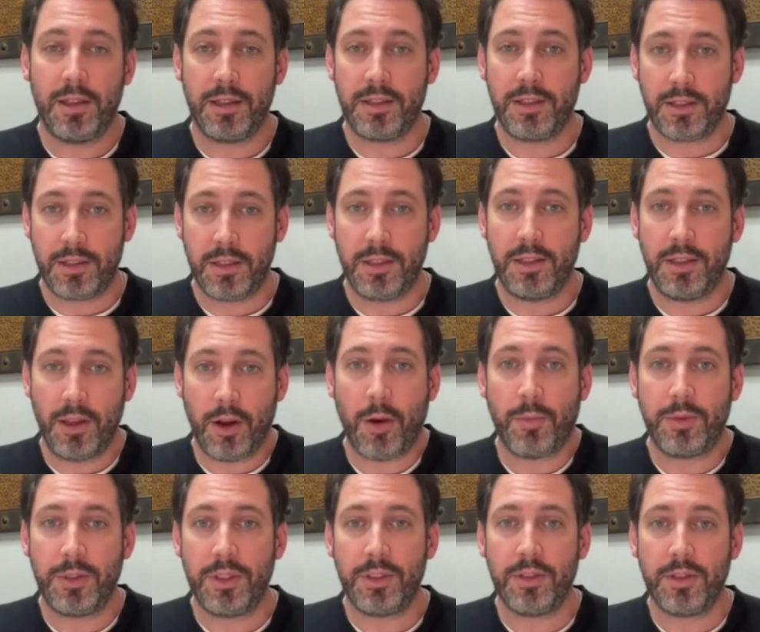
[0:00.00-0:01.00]
that's the
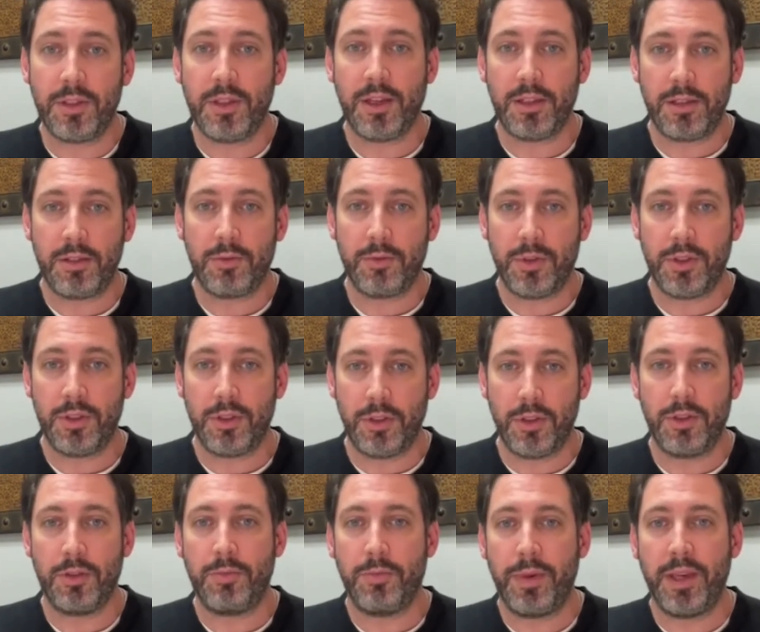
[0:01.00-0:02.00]
option. That we
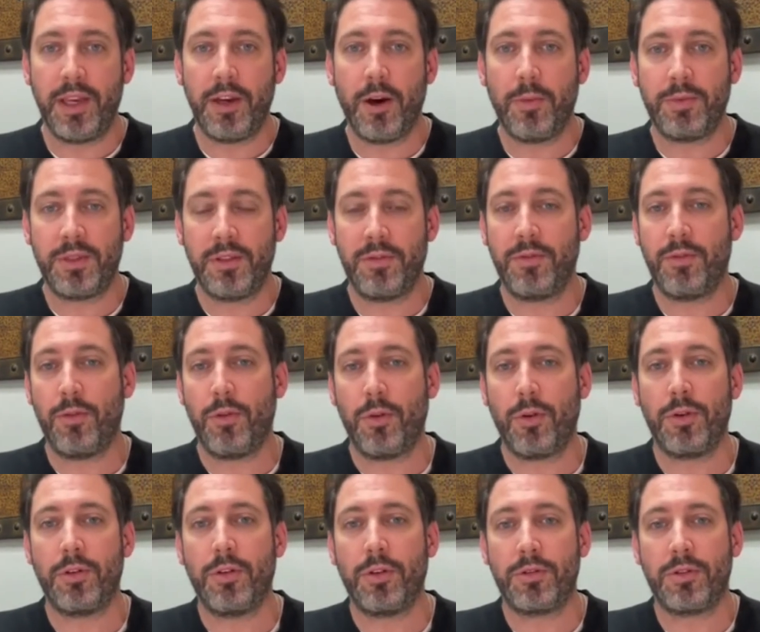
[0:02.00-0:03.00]
should be opting
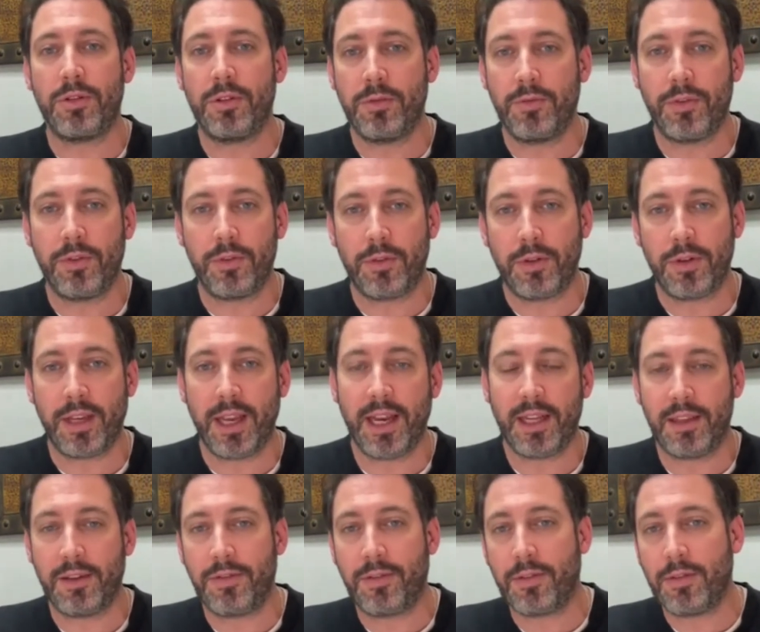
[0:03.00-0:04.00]
for
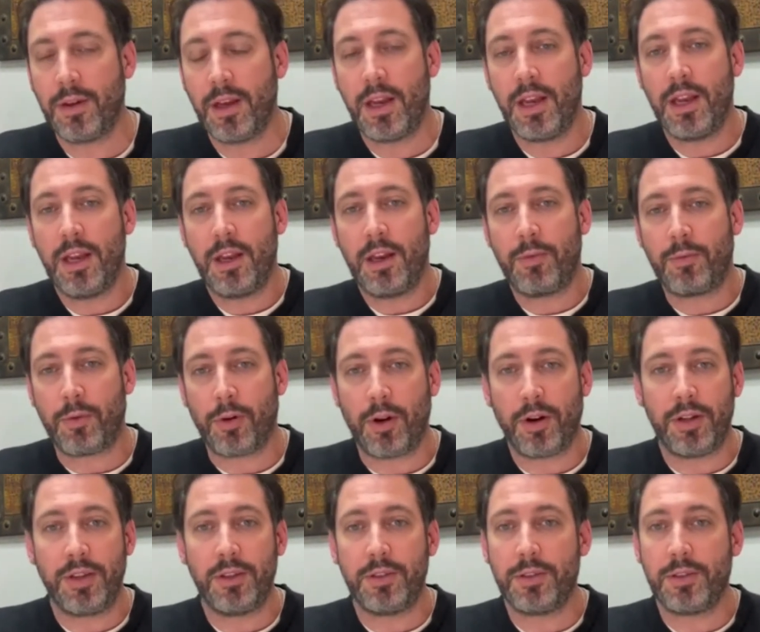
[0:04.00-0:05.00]
organic
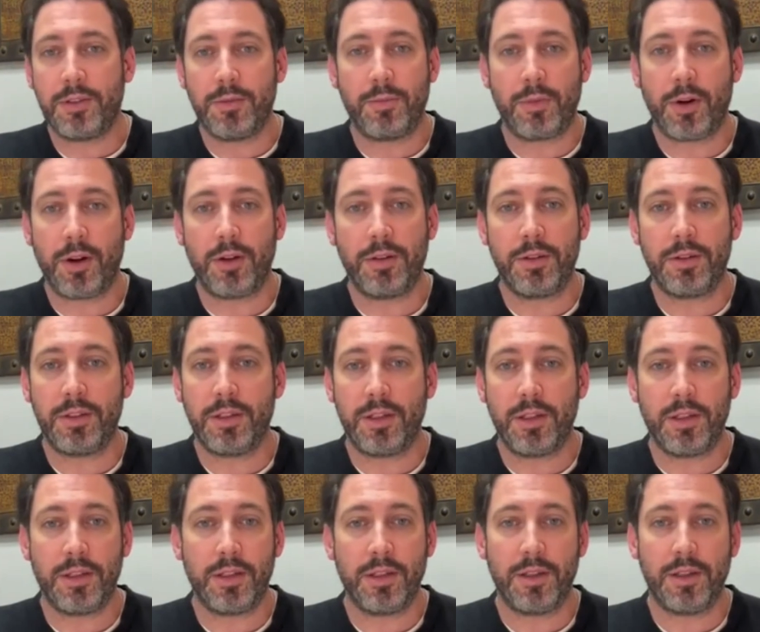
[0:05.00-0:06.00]
produce
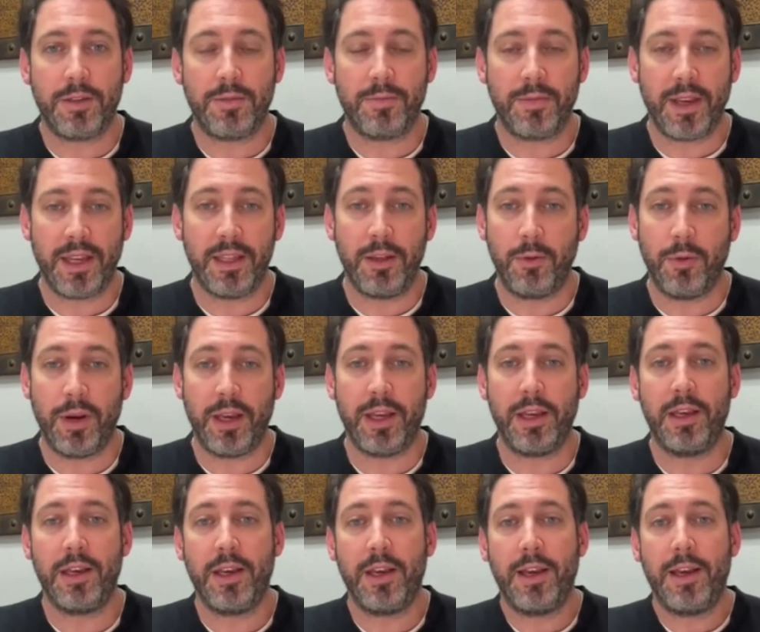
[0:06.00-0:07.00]

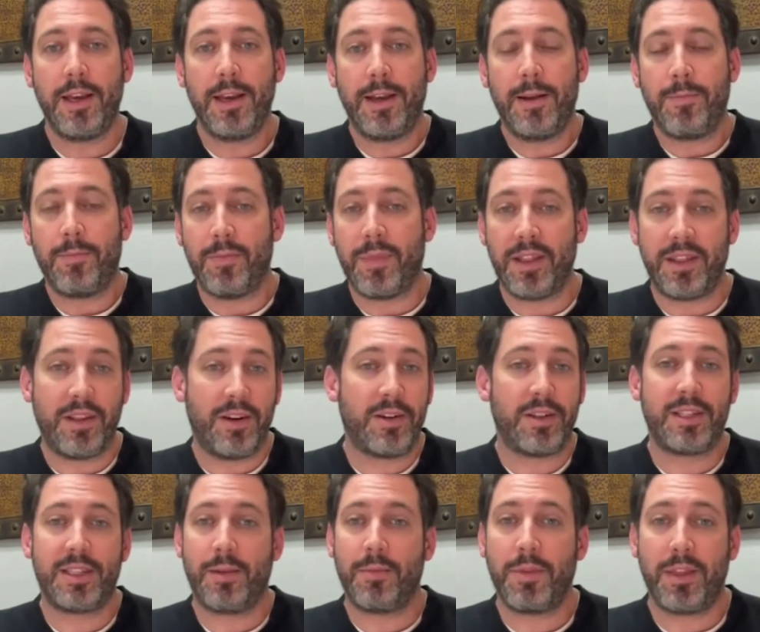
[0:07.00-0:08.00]
anyway. But
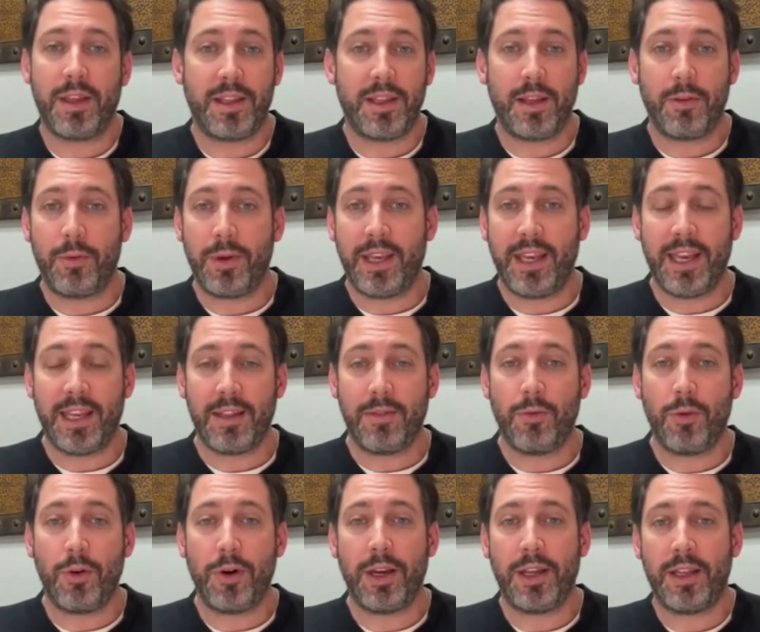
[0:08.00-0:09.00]
there's something that we can
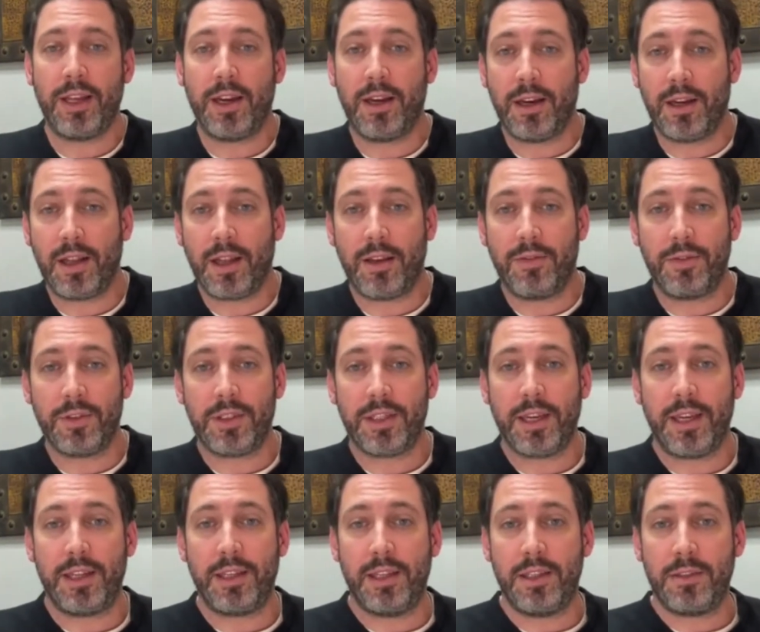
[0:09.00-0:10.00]
avoid.
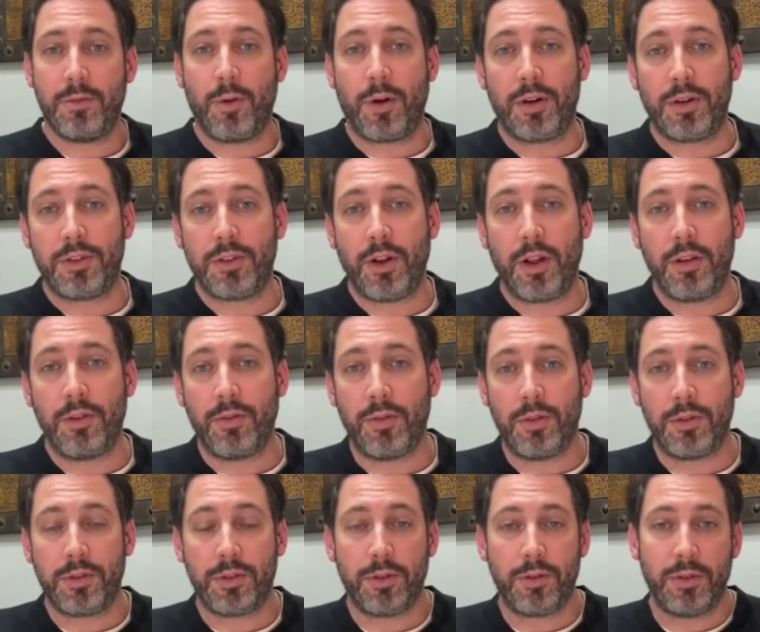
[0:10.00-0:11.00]
Glyphosate is water
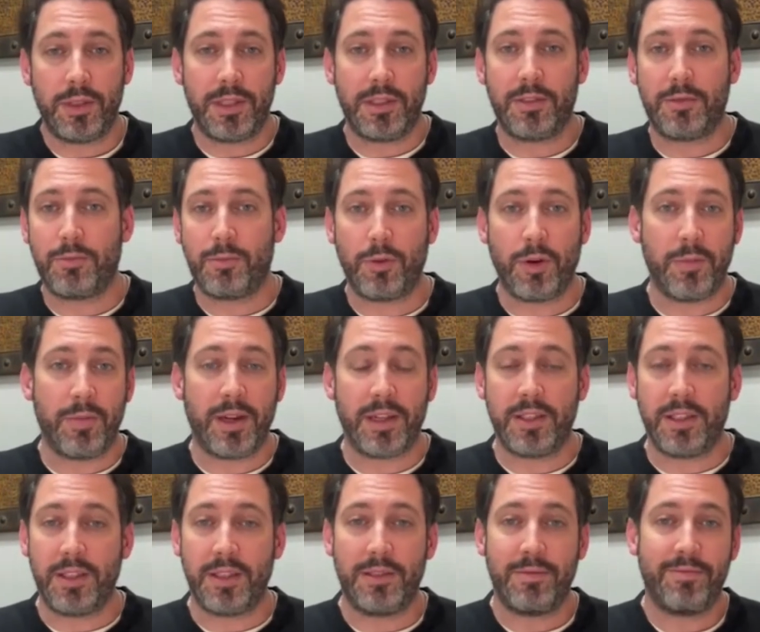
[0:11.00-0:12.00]
soluble, so it's pretty
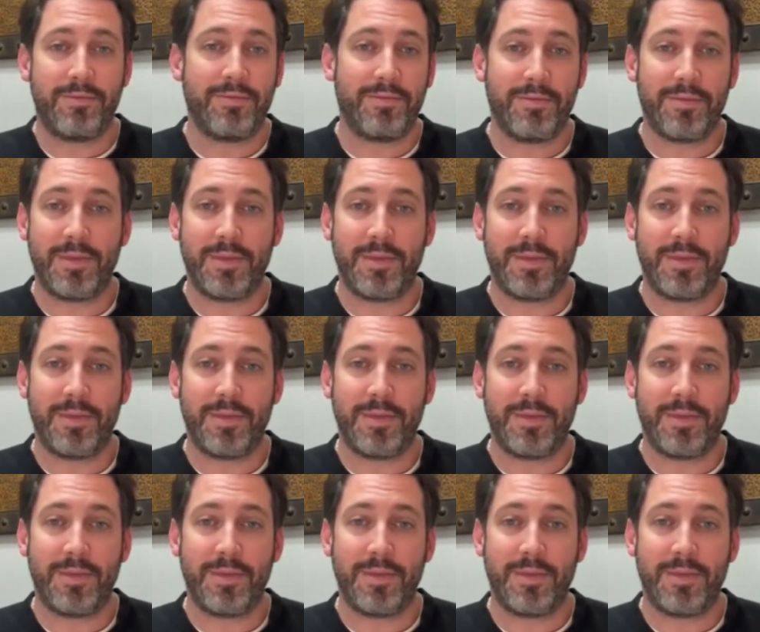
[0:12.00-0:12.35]
much in